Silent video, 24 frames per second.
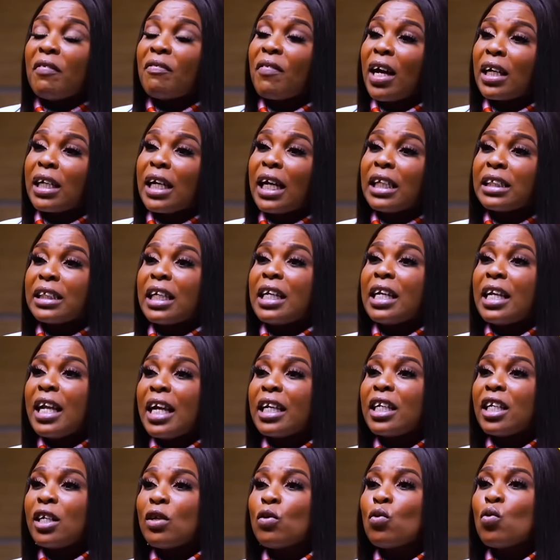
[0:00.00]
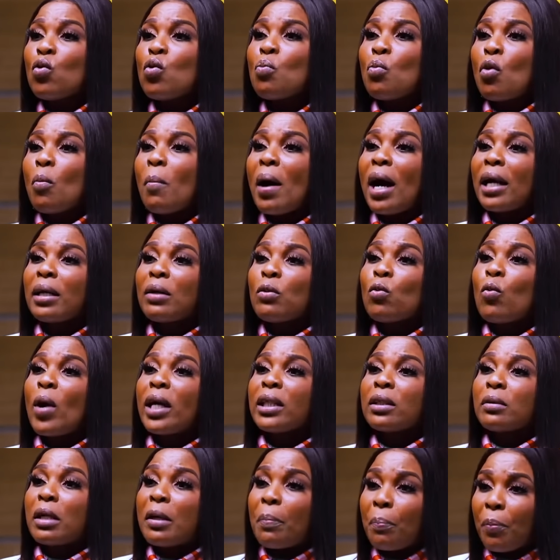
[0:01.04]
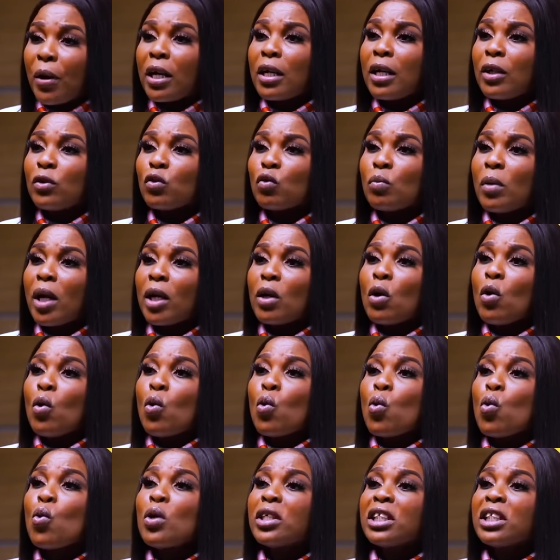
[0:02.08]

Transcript: In fact, there is a lady who Mobad went, a pregnant woman,